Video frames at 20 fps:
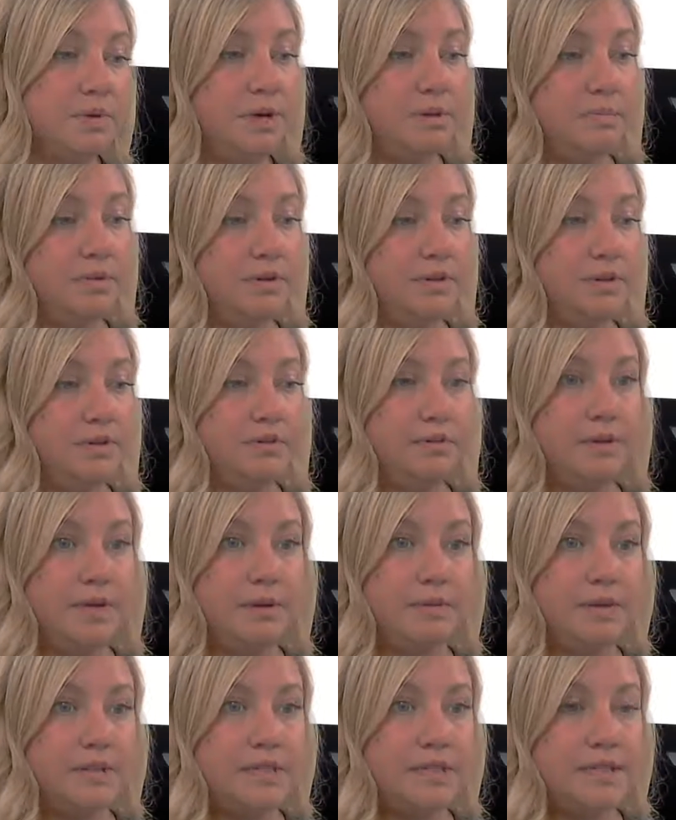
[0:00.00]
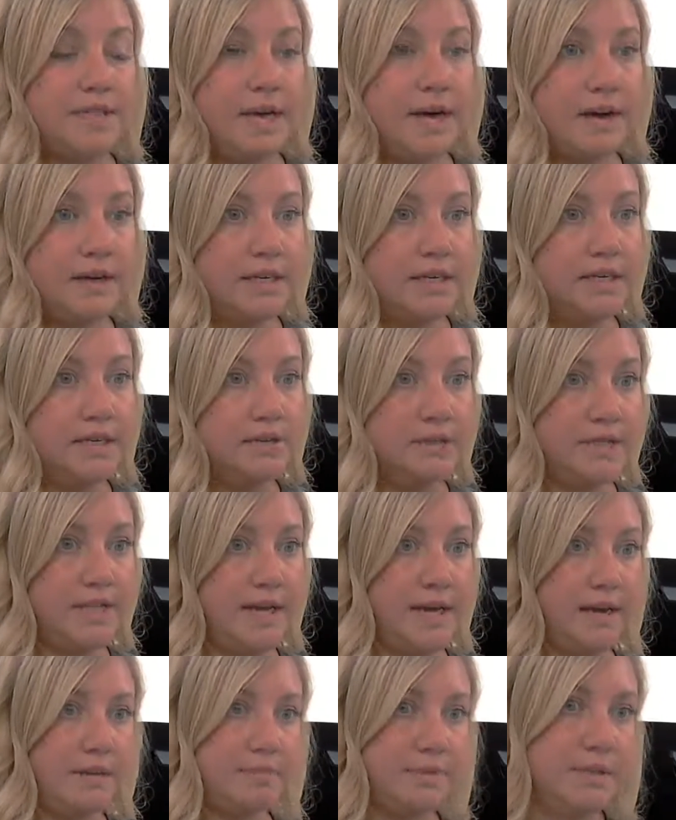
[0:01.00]
number 3, which is how to use the
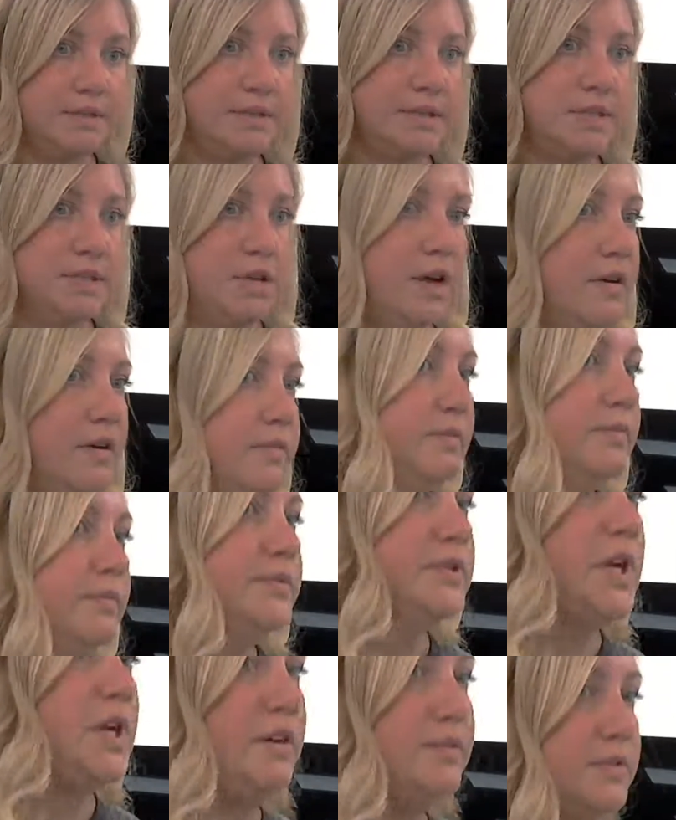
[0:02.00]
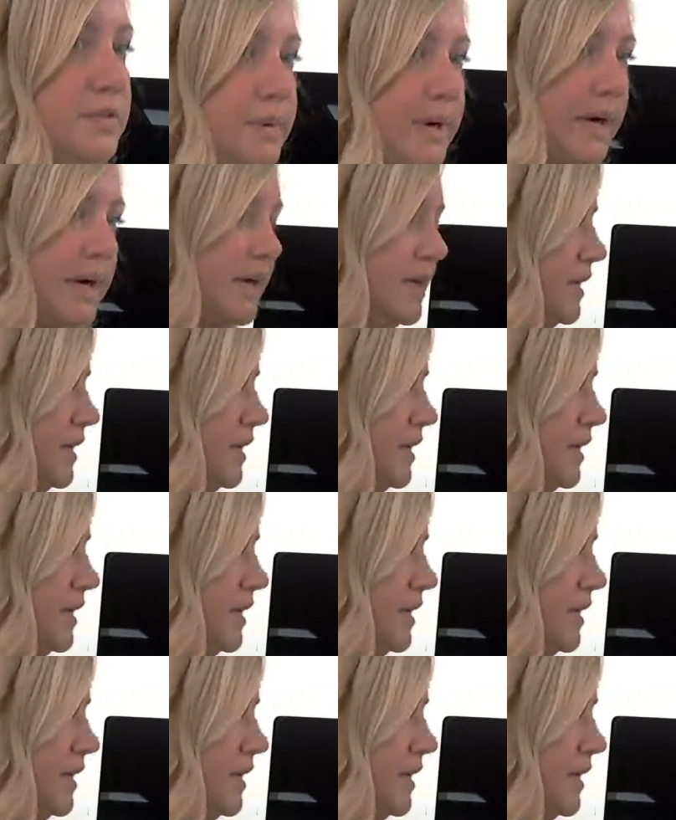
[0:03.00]
Epson software.